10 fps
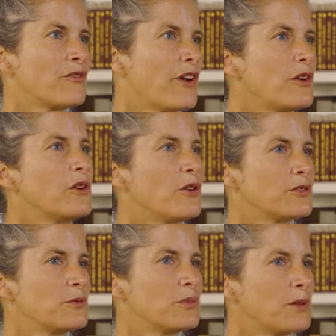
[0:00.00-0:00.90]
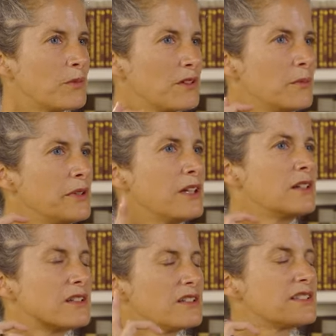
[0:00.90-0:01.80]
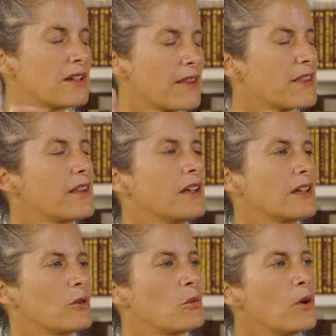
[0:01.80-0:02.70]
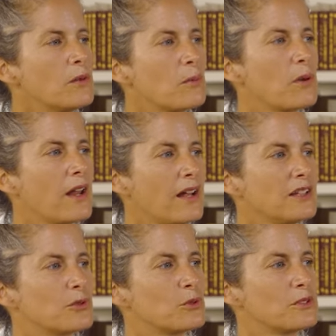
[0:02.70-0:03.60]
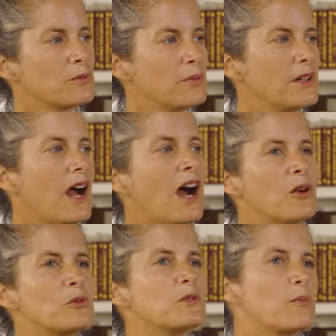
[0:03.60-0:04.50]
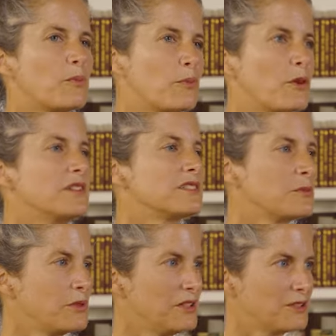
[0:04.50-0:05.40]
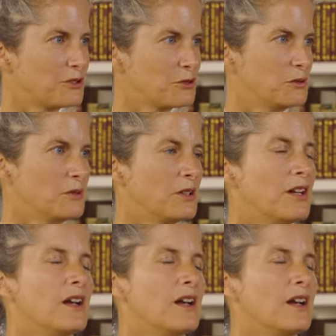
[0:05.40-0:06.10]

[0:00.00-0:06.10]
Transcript: Very often, people immediately start thinking, "What place would it be? I would bring Sabine to. Mm -hmm.